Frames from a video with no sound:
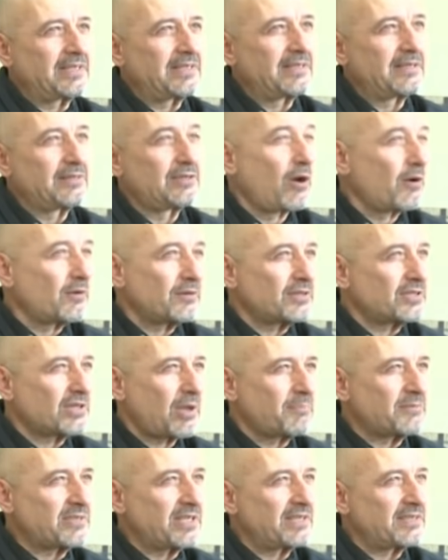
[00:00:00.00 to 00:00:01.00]
done
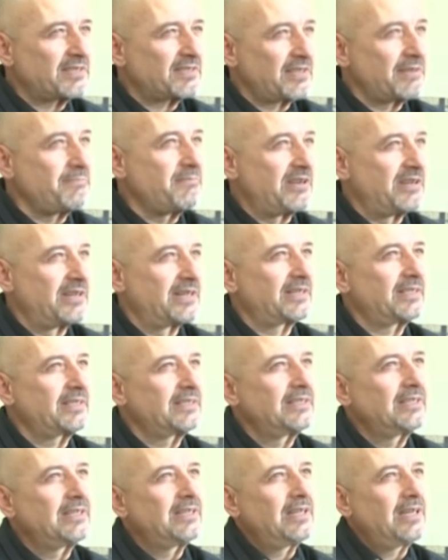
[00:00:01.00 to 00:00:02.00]
something similar,
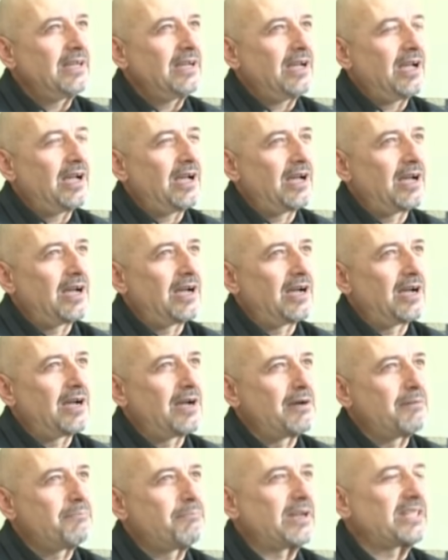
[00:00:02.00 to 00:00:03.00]

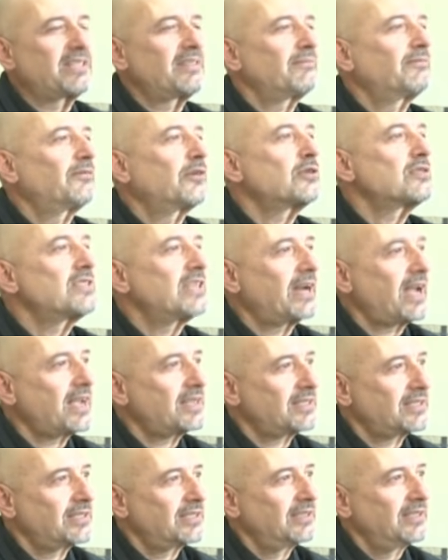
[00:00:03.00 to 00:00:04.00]
but for the
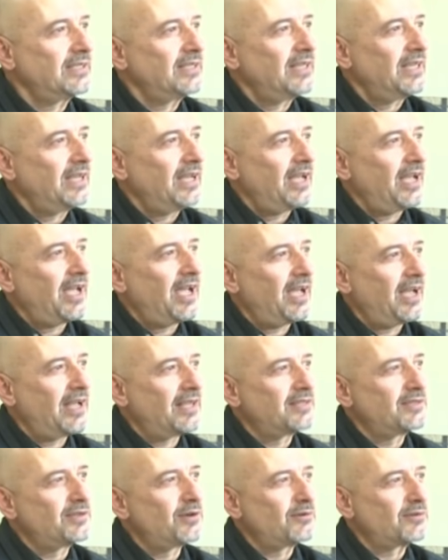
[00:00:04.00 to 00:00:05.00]
rest,
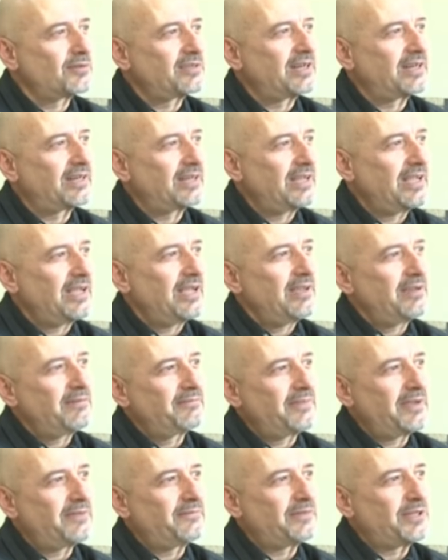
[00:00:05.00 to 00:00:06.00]
the other
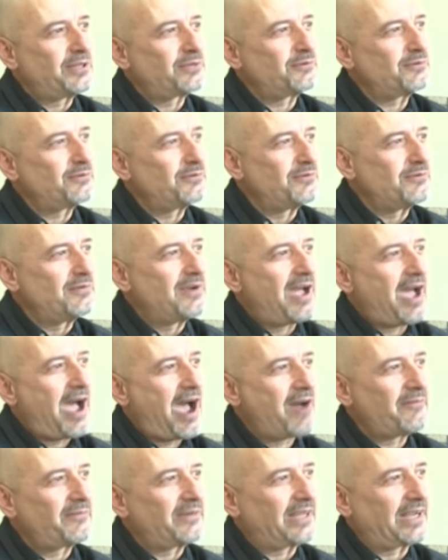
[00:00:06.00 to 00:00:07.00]
52
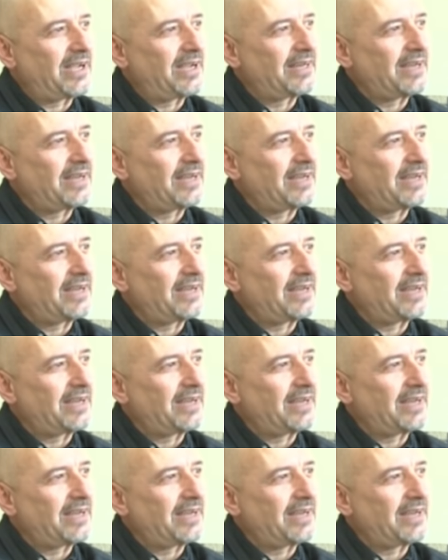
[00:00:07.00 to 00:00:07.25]
African